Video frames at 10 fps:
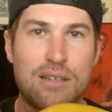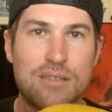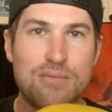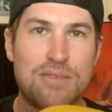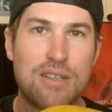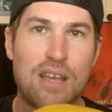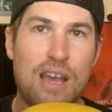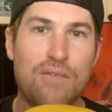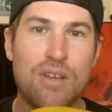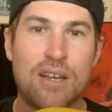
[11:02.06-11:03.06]
costumes that they
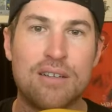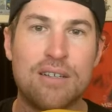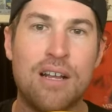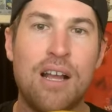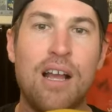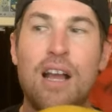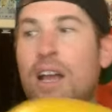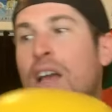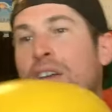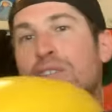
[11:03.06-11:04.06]
have there.
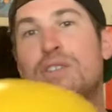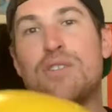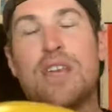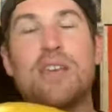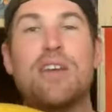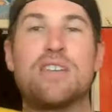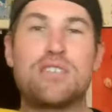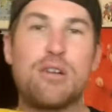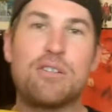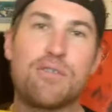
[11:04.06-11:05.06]
So thank you
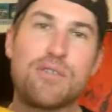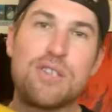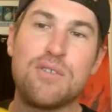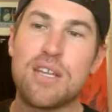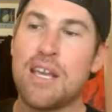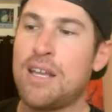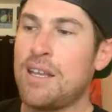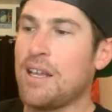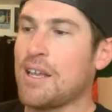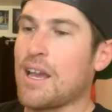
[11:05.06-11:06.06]
guys so much for tuning
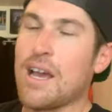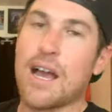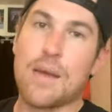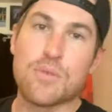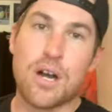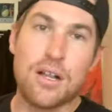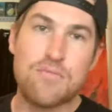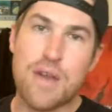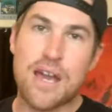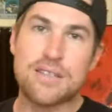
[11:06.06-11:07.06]
in. I'm
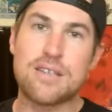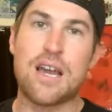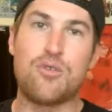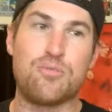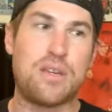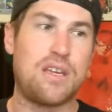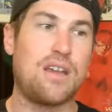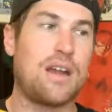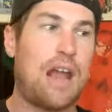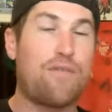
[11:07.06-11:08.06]
Colin Bass. I will be
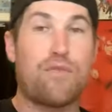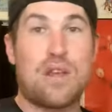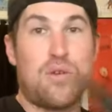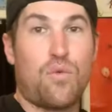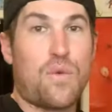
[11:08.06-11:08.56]
here every